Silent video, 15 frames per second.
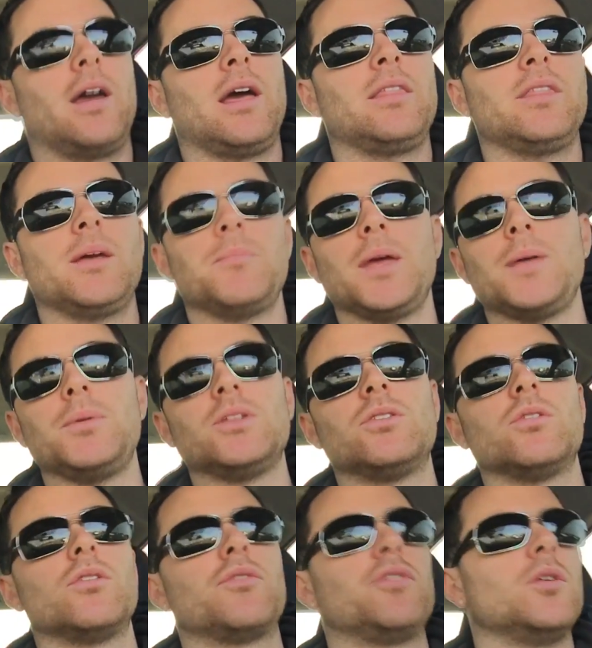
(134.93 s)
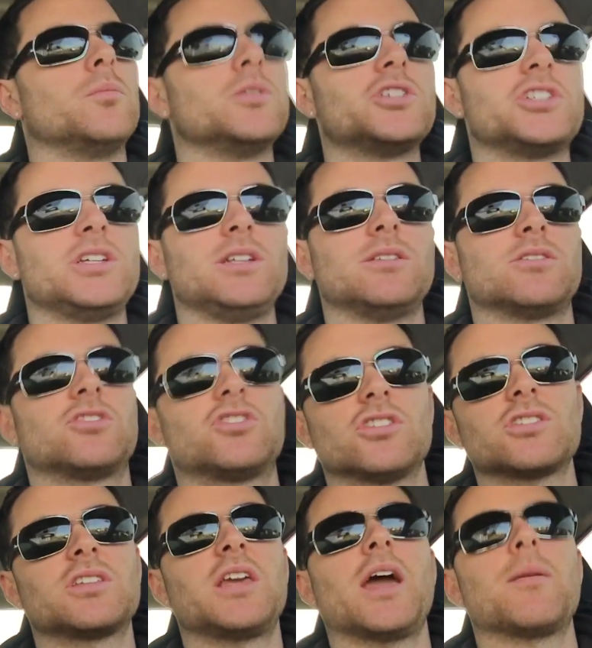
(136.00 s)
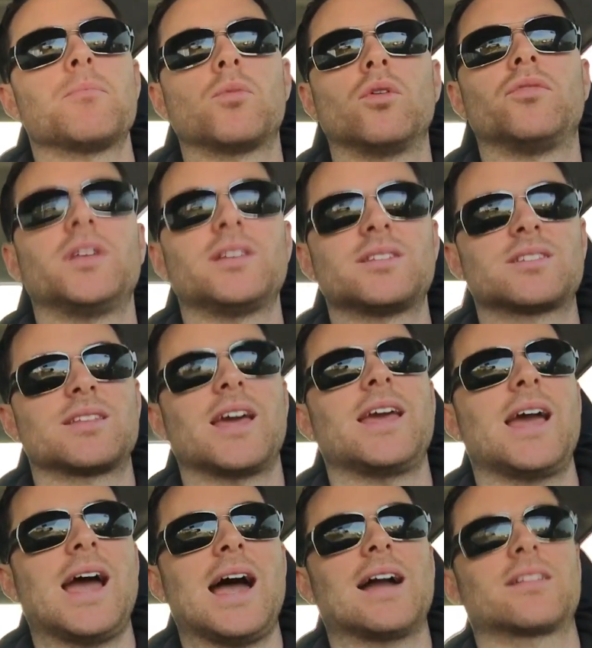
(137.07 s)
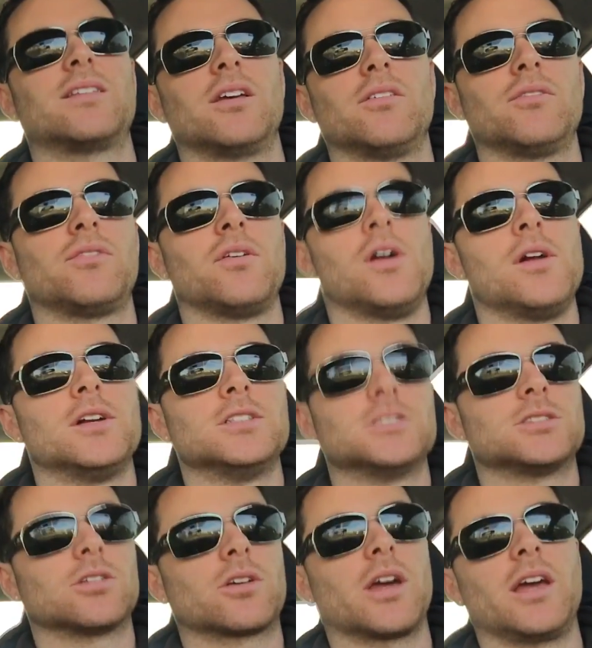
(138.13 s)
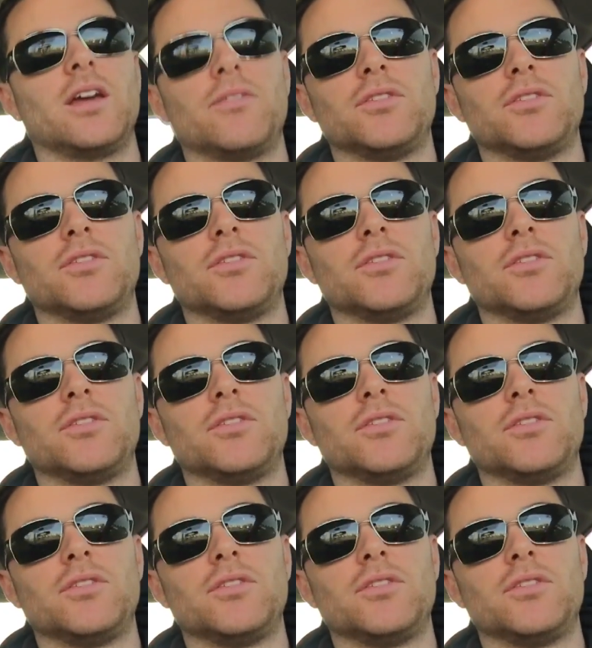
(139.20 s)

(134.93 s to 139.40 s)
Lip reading: And then maybe do a few machines. Just get moving, stay active, okay?